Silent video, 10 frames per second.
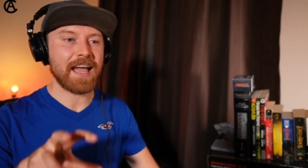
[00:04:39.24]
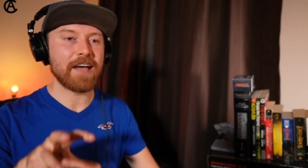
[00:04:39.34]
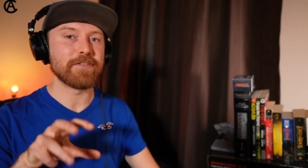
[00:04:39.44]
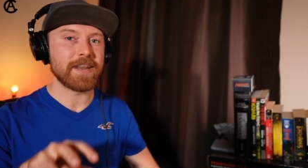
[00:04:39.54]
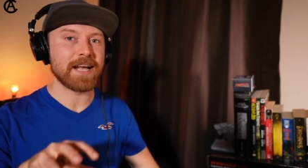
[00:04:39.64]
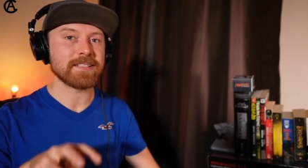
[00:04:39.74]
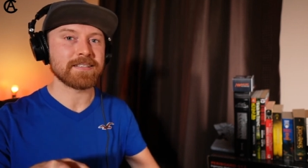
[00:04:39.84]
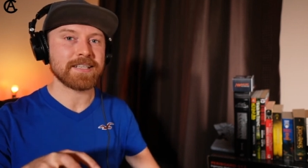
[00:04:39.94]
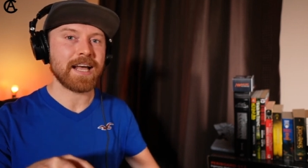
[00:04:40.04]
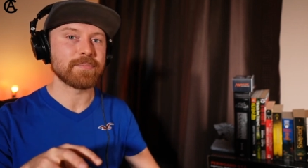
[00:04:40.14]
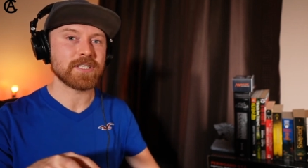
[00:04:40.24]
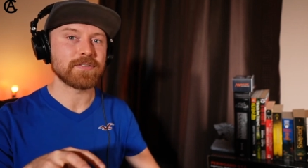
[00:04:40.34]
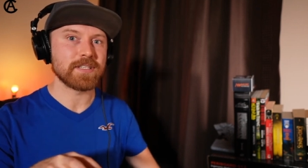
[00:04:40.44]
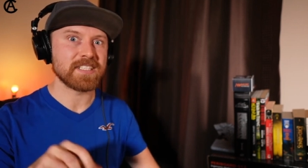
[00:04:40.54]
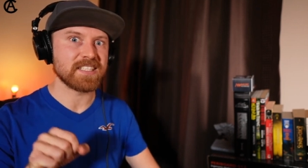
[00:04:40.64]
evanescence
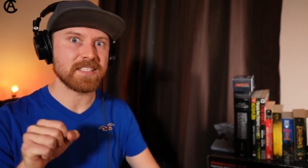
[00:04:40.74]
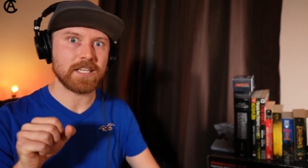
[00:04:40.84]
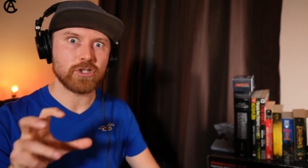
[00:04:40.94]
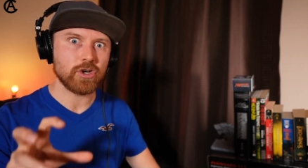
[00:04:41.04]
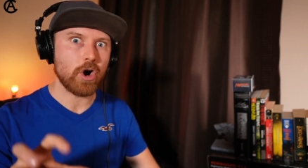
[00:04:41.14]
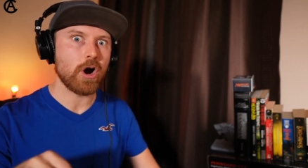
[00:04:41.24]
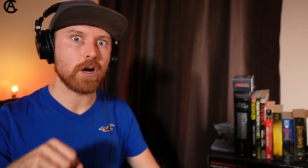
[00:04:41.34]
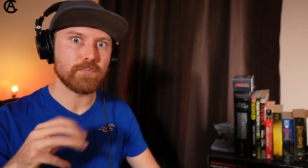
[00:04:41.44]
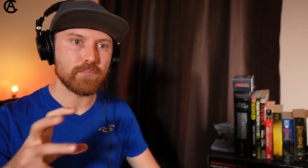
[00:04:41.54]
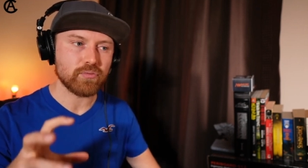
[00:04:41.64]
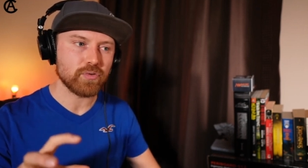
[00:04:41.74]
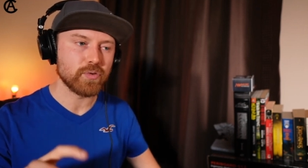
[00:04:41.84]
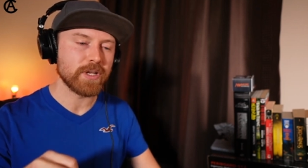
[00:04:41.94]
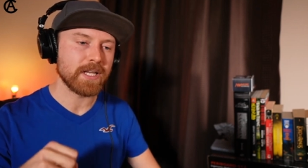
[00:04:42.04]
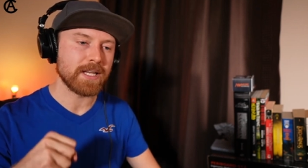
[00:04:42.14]
atmosphere. This is like dark,
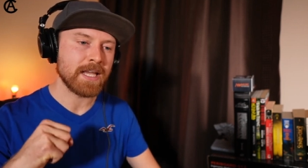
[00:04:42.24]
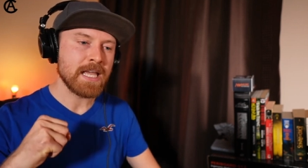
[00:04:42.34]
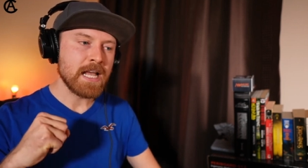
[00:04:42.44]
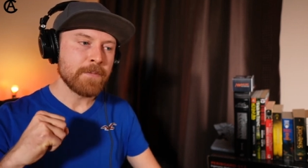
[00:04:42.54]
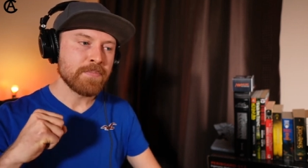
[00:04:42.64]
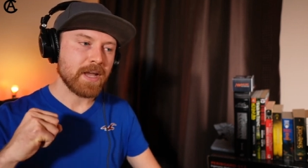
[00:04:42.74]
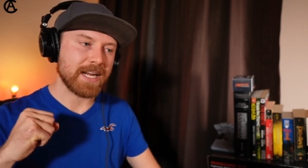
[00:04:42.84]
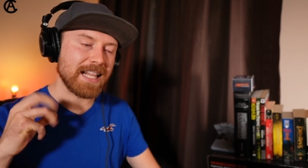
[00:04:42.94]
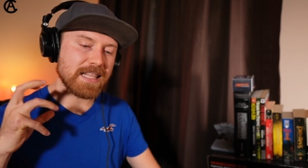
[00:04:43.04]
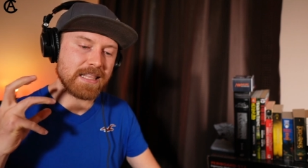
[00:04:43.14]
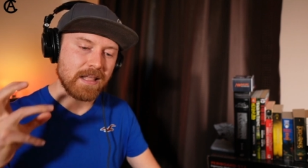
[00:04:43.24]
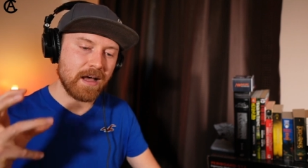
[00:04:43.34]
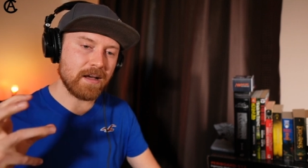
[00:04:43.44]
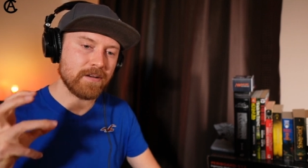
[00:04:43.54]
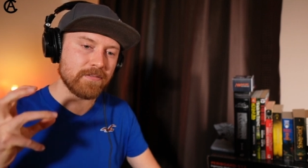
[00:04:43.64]
brooding. Like I
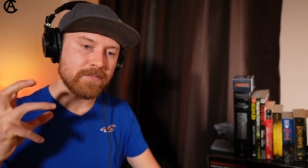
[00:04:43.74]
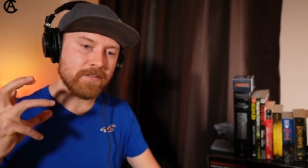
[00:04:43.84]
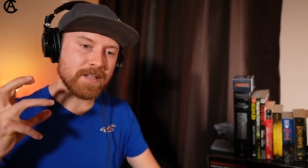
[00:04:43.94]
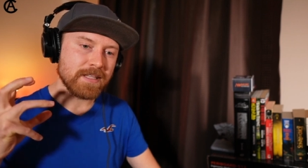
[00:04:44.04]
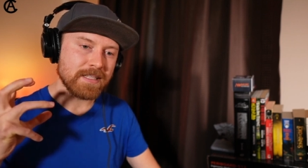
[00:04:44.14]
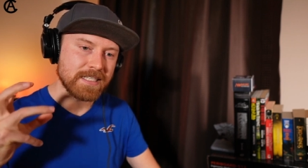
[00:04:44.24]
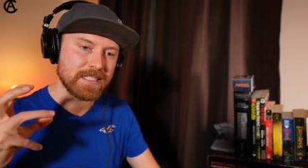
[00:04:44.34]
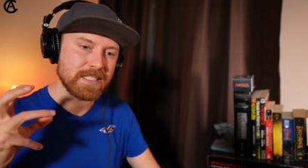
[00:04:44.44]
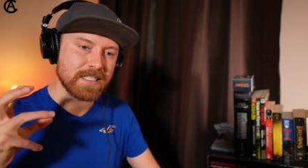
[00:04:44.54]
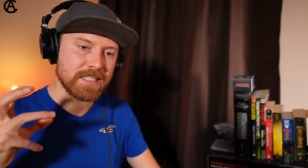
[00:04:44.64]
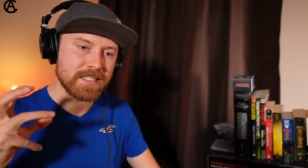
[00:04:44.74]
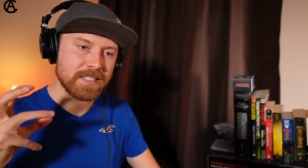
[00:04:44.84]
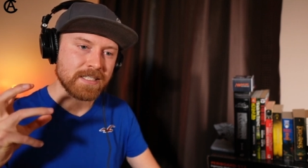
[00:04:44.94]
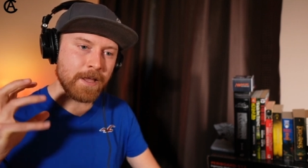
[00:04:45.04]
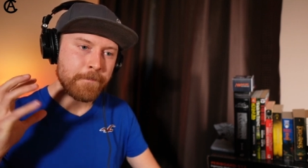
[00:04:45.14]
love
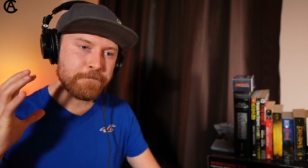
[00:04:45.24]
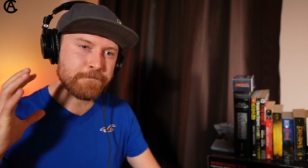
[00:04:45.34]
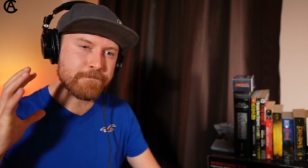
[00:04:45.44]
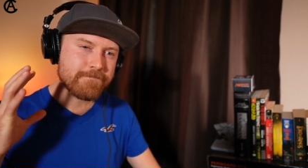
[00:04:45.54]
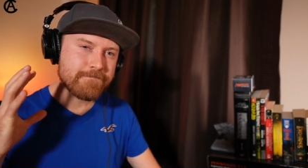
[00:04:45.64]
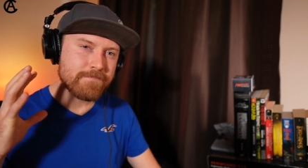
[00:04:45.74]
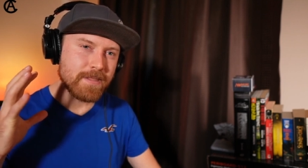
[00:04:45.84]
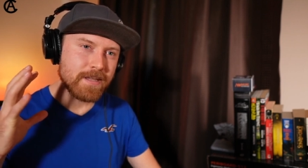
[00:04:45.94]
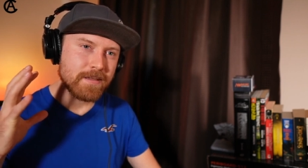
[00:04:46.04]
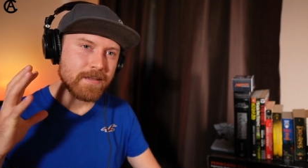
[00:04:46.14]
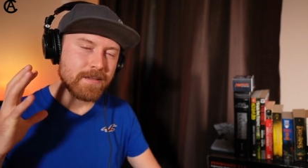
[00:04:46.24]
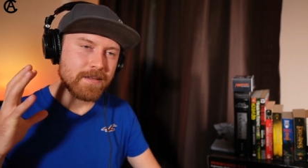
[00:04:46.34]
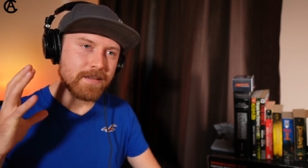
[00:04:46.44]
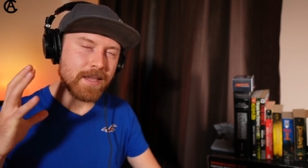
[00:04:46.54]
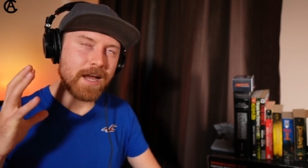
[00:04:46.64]
Lizzie's
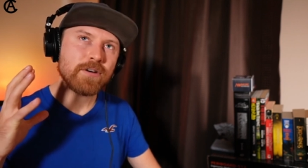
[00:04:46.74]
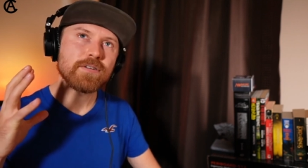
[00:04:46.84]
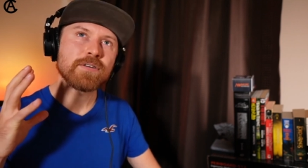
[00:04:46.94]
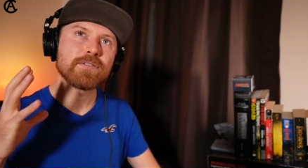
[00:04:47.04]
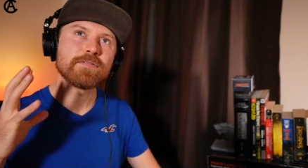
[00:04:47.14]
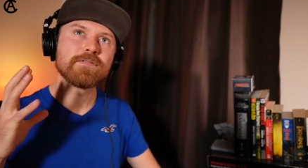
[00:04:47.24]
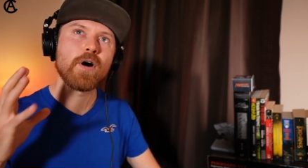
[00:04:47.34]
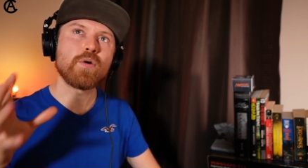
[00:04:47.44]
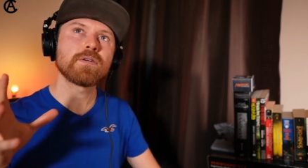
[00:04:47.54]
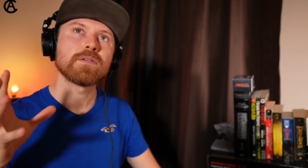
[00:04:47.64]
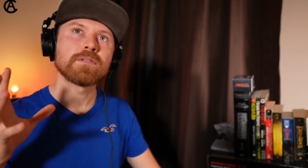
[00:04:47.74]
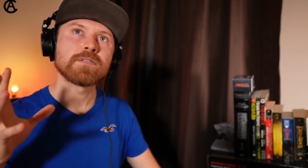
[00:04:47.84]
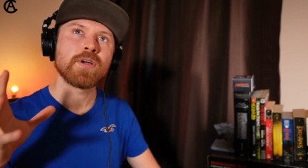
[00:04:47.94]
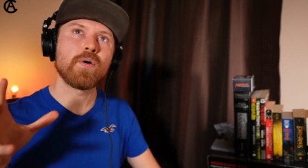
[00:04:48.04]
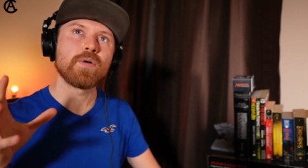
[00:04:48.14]
yeah, her her vocal
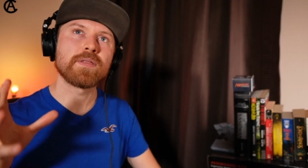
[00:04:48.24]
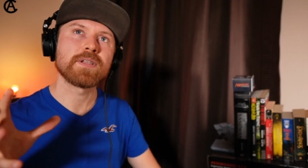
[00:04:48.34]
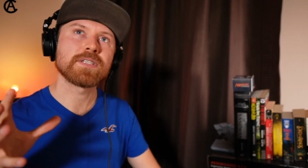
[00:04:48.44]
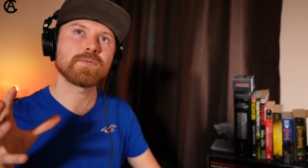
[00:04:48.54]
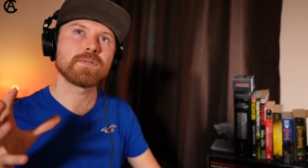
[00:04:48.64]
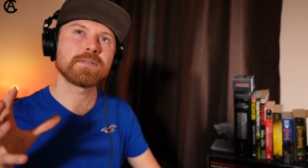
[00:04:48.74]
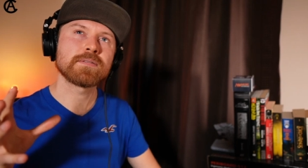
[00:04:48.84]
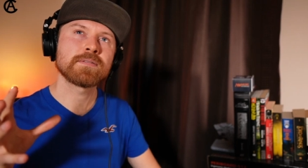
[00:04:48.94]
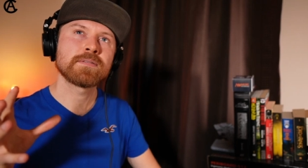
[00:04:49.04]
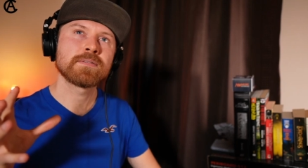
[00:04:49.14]
tone in this one.